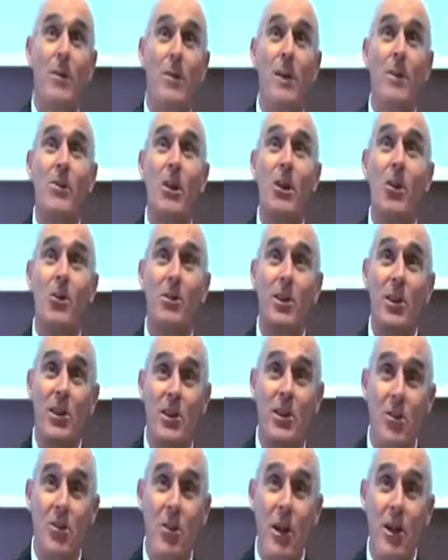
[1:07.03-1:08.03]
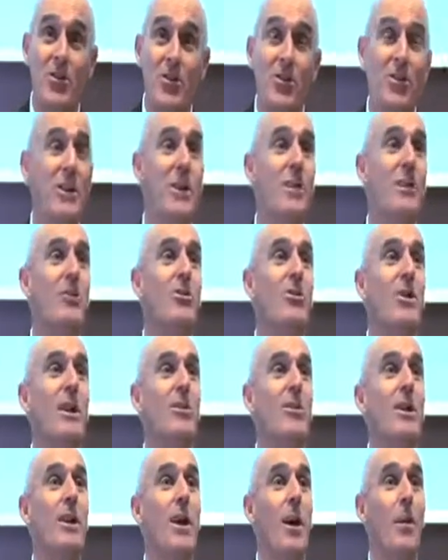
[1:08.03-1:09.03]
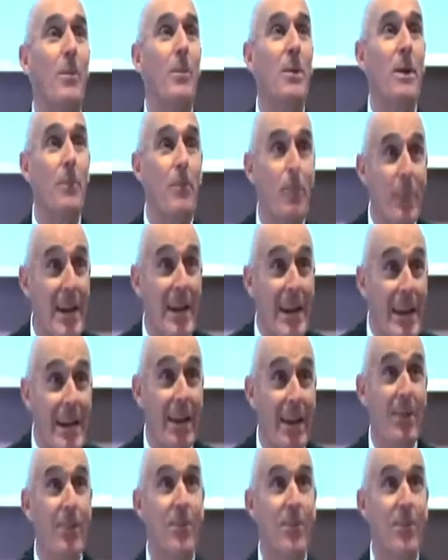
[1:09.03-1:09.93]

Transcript: and the consideration is the shares in company B.